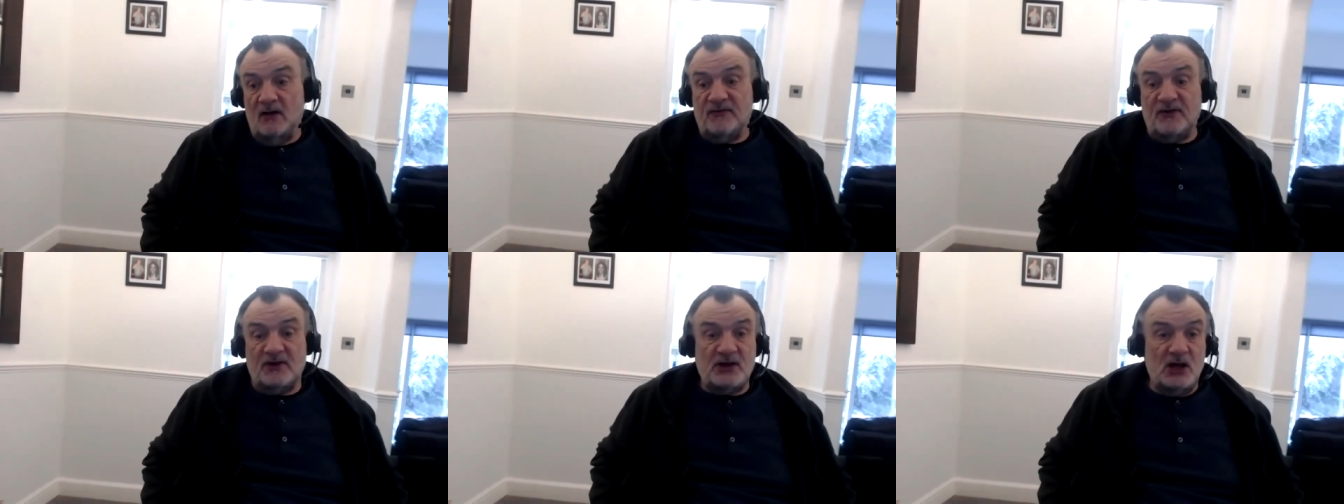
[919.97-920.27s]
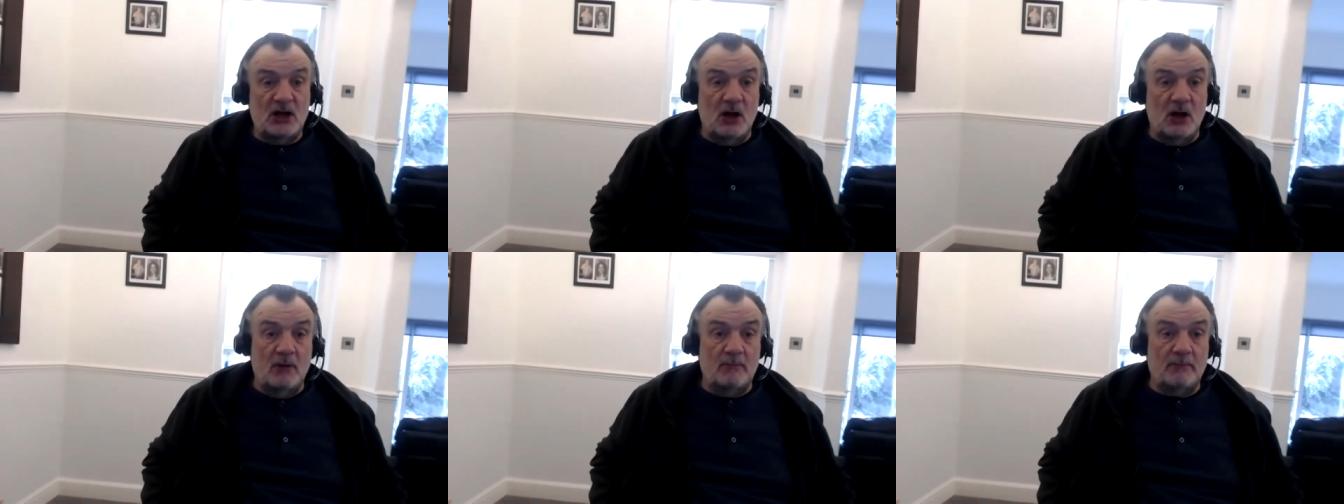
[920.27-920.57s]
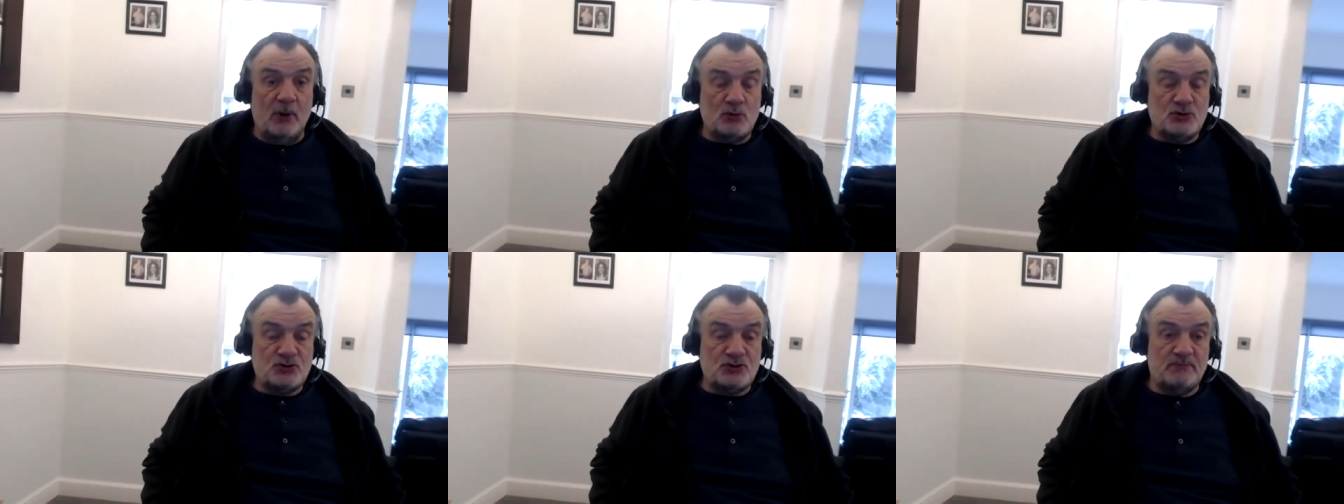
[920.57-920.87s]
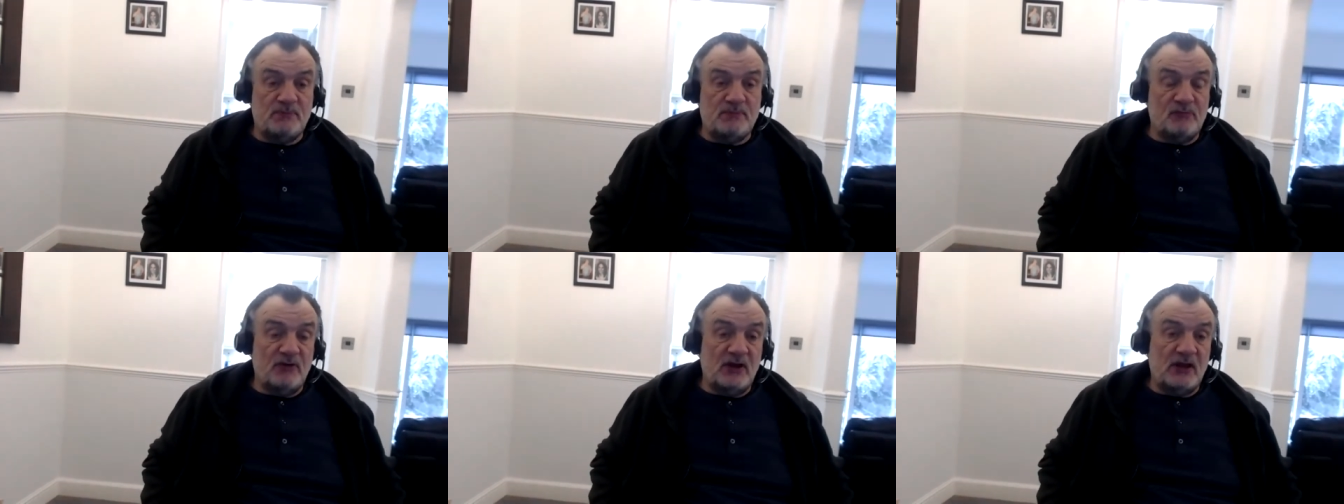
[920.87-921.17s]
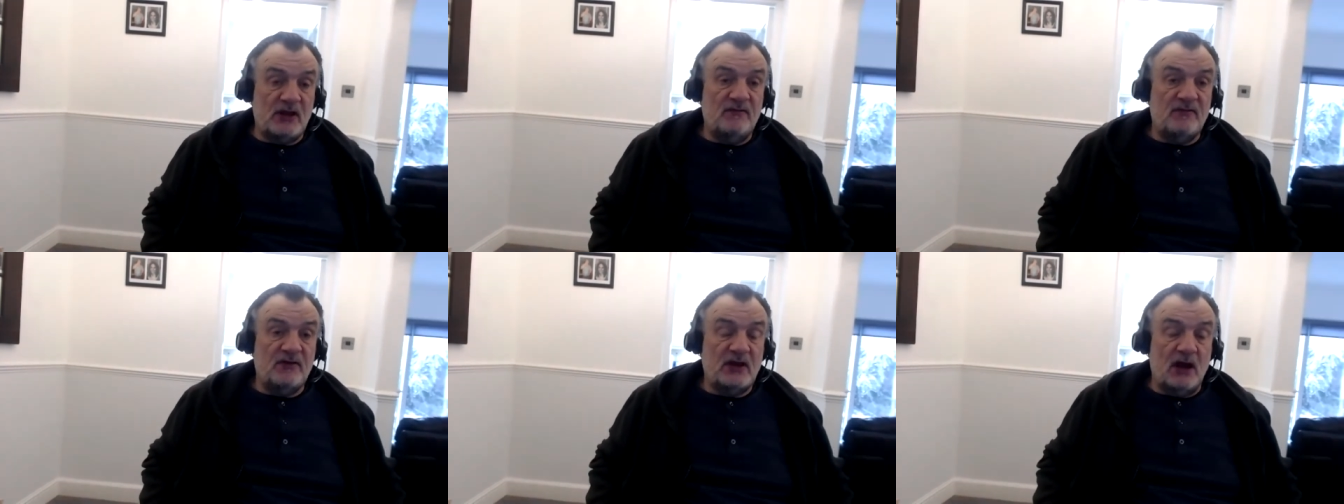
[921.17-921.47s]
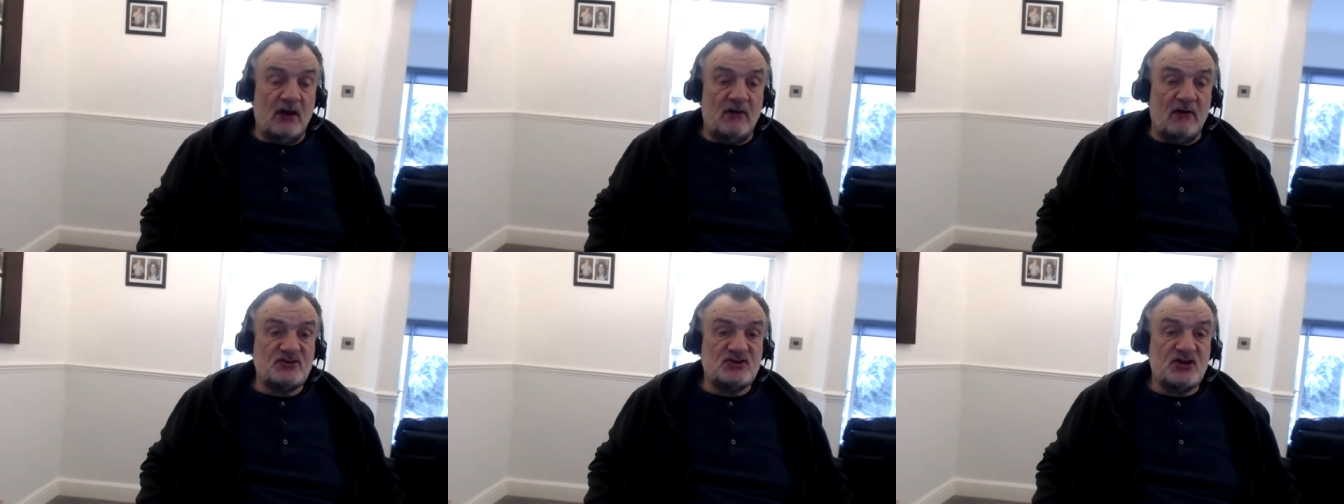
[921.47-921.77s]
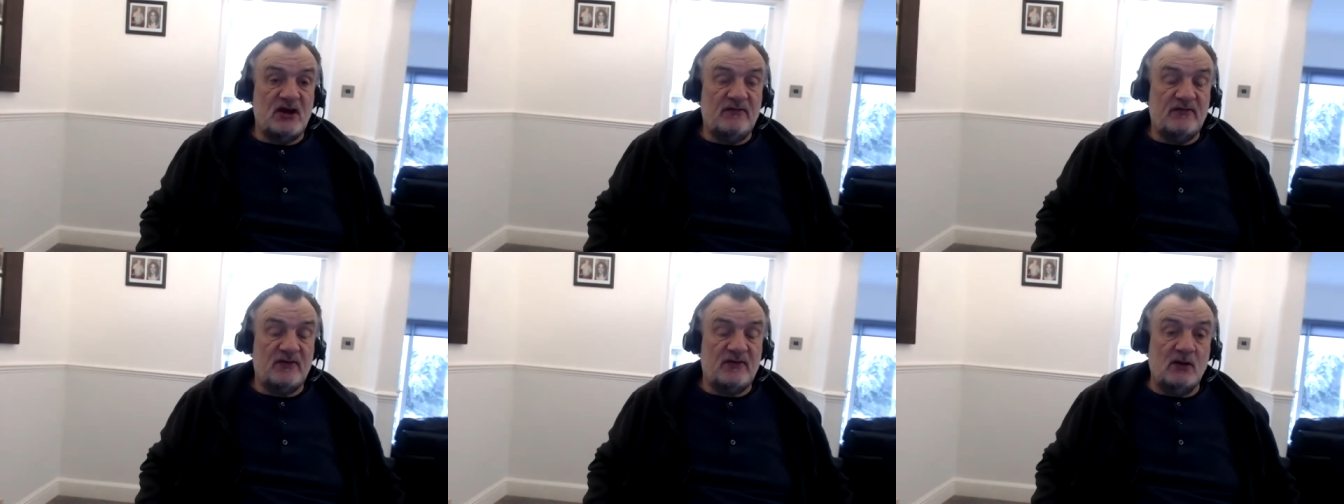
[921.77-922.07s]
think the alarm bell should be ringing for Gareth
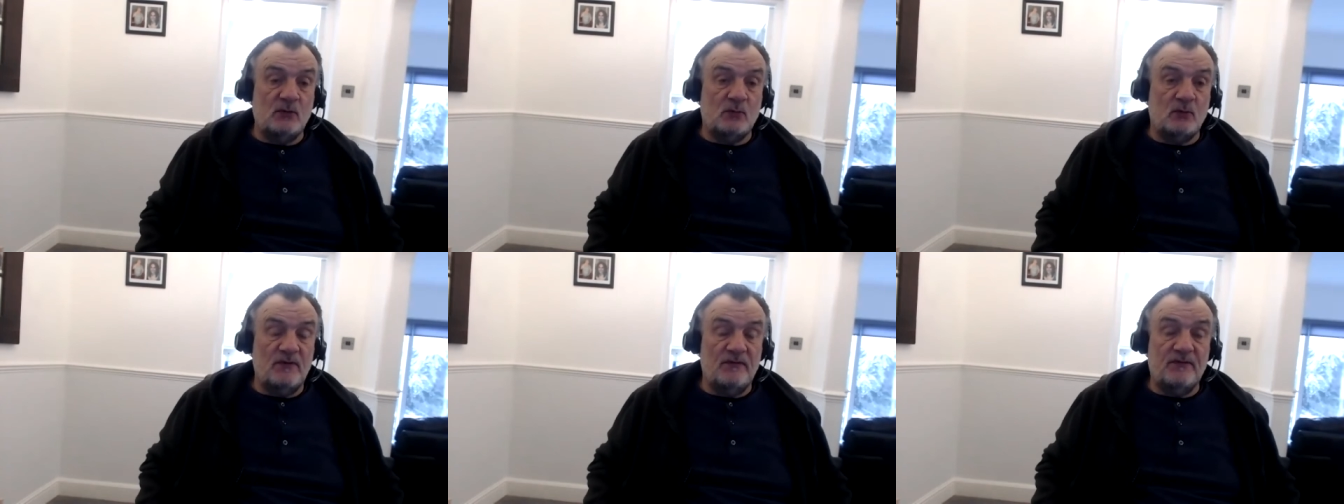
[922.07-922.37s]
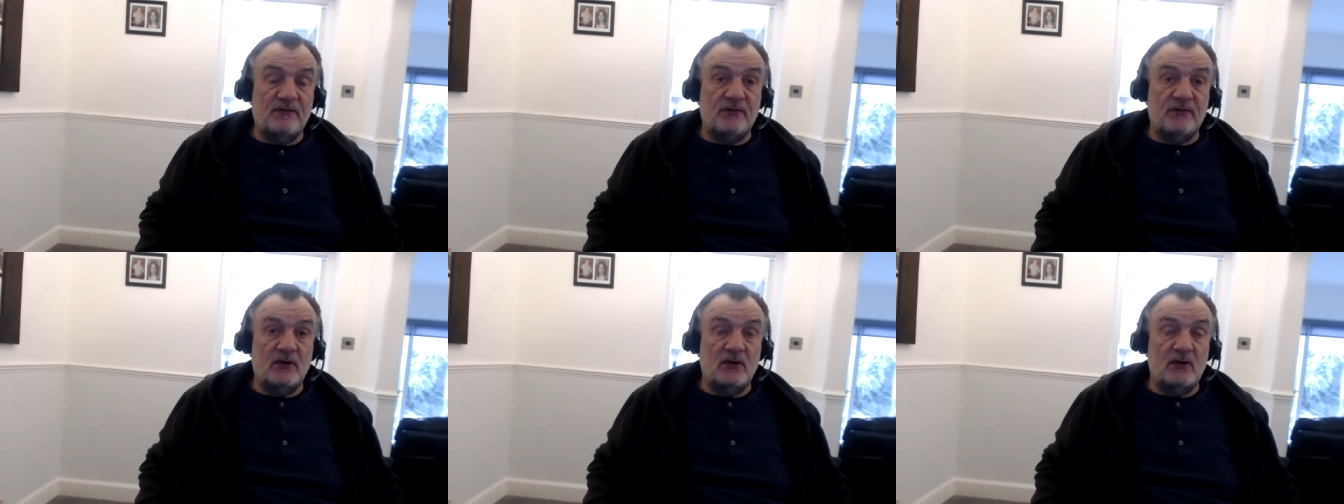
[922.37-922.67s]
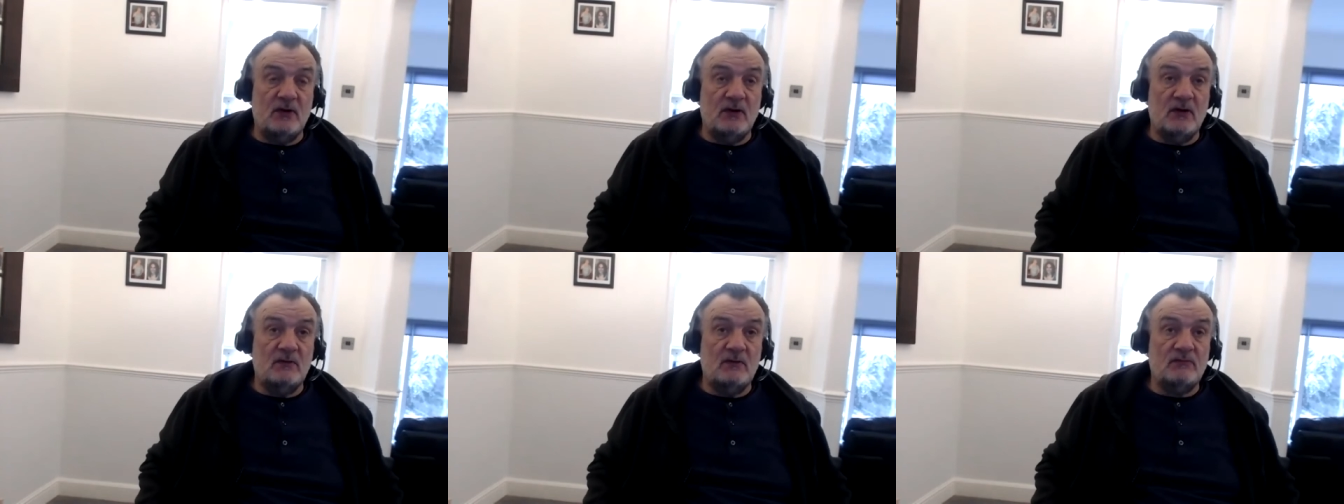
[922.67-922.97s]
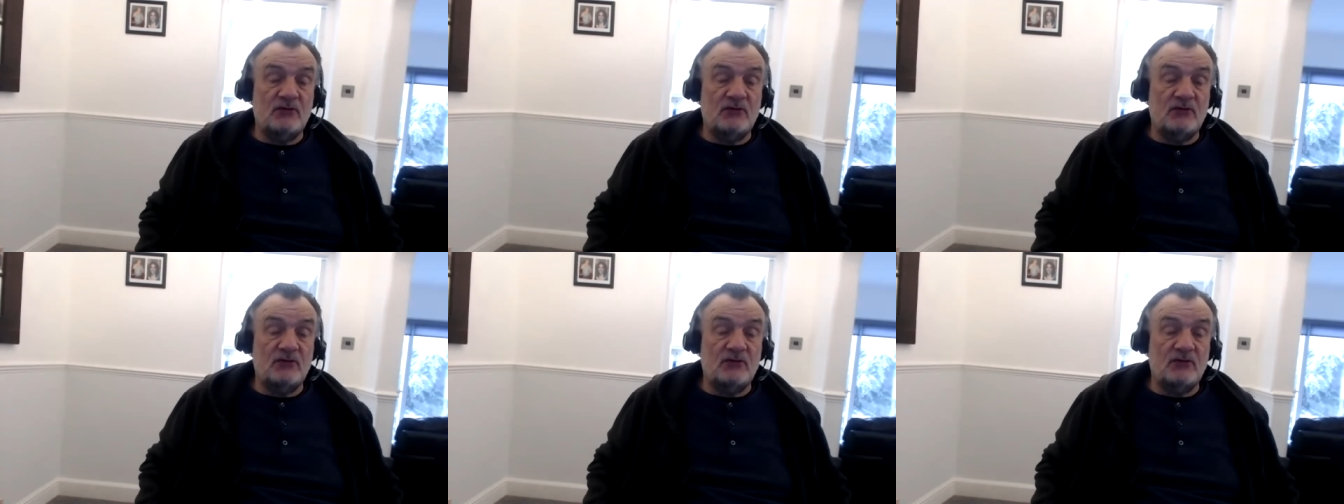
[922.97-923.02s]
Southgate with uh,